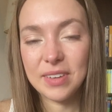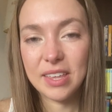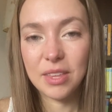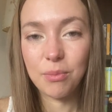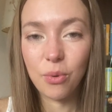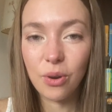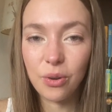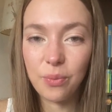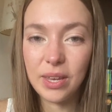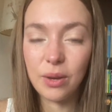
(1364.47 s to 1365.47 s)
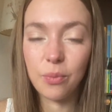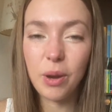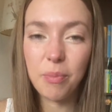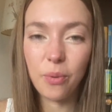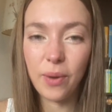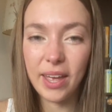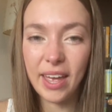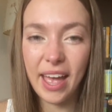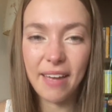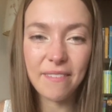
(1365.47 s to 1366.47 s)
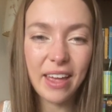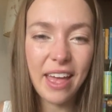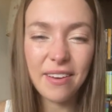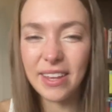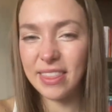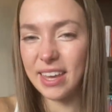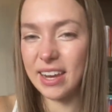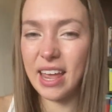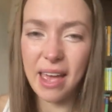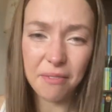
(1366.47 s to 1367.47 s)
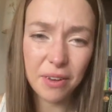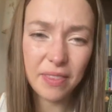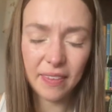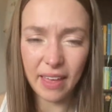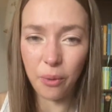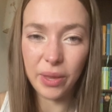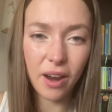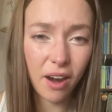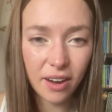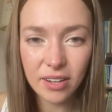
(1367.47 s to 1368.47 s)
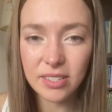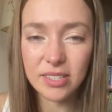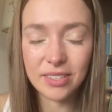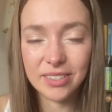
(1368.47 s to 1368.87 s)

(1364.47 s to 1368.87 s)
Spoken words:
the more we rip away anything and everything that we aren't,